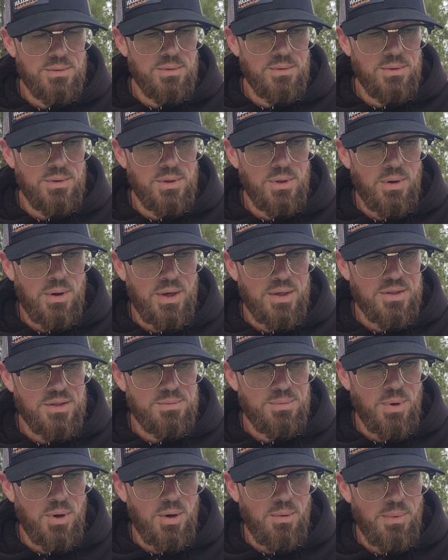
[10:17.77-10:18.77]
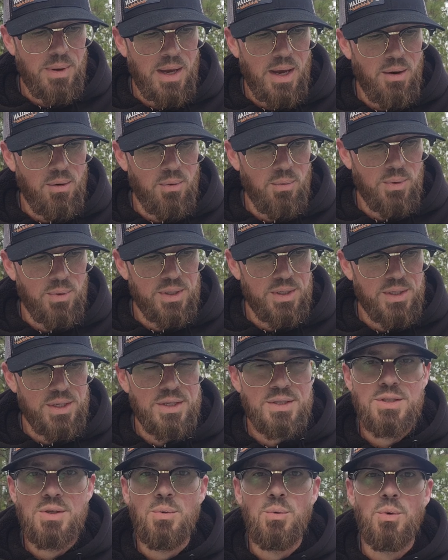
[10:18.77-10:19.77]
you know, I spoke about how we went to
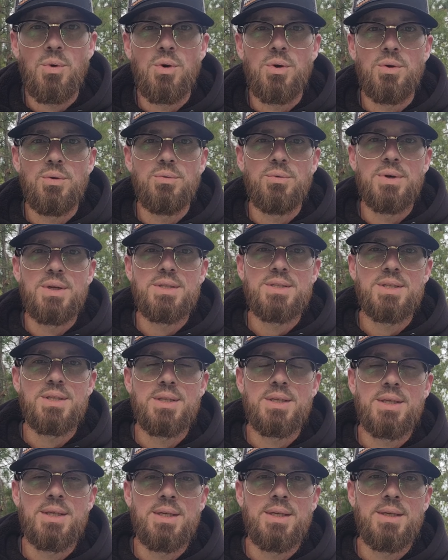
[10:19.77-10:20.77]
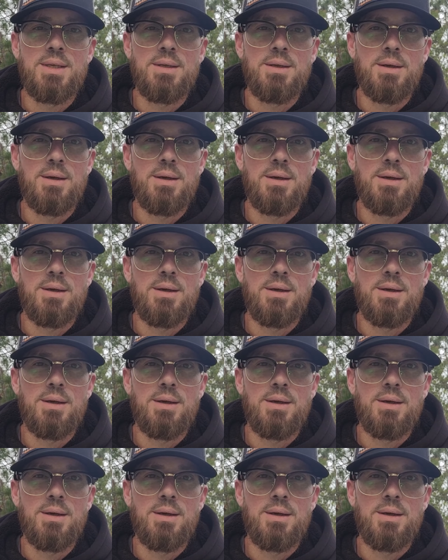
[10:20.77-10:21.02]
Disney World recently